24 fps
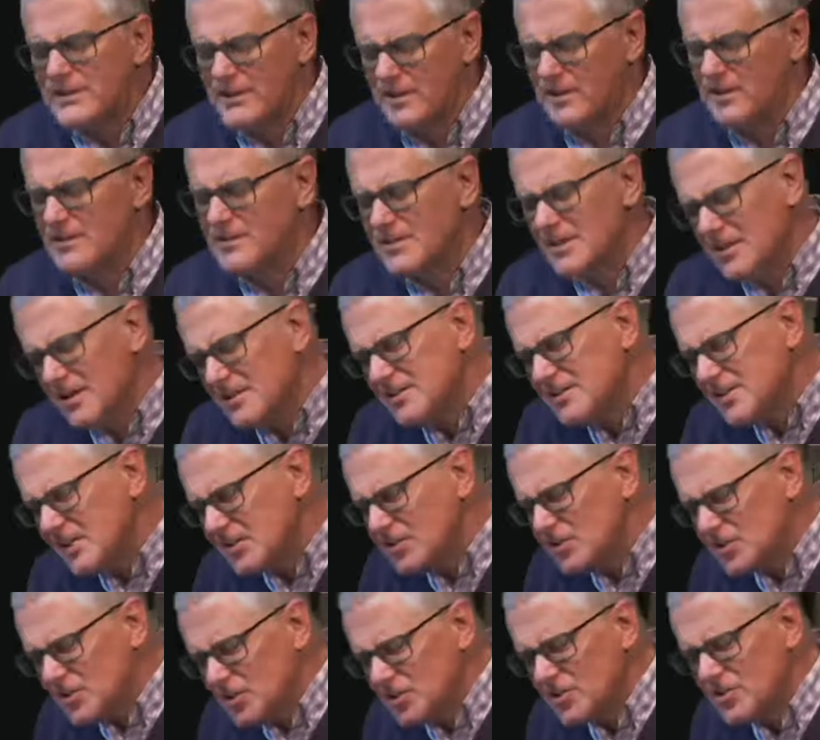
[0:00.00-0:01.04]
is
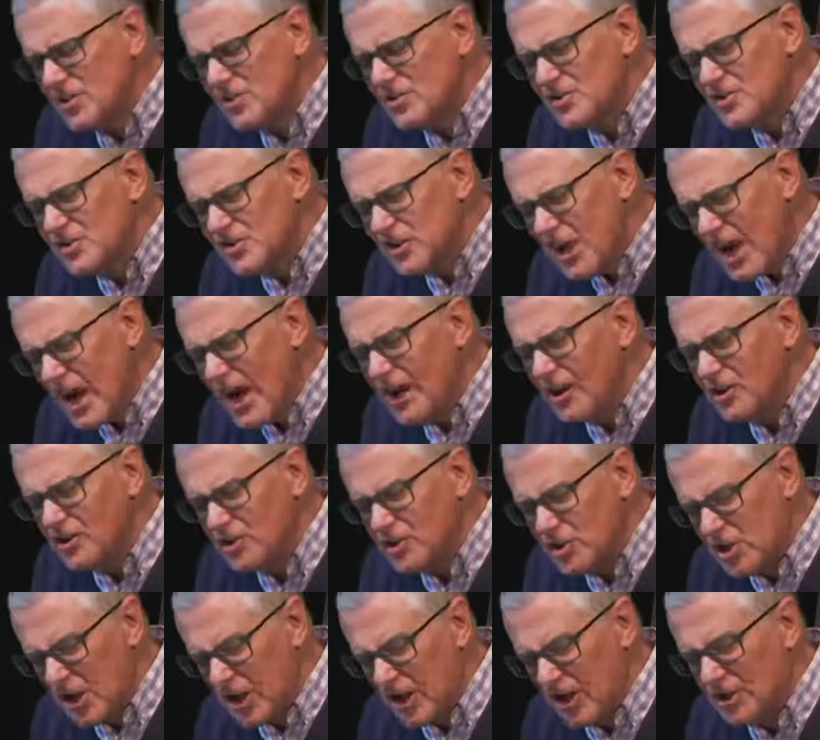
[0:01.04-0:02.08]
this just a style
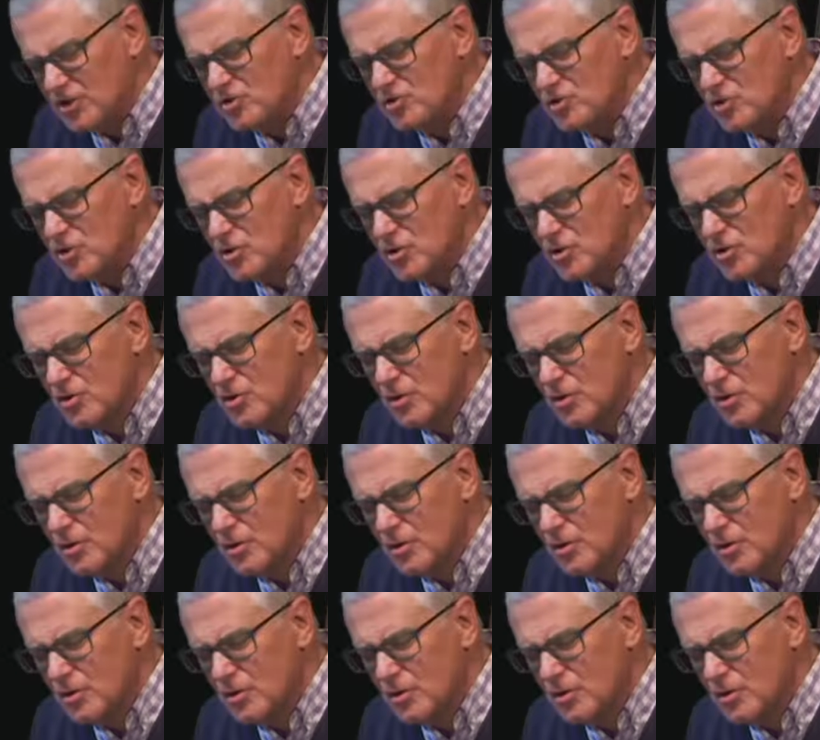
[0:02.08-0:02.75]
change,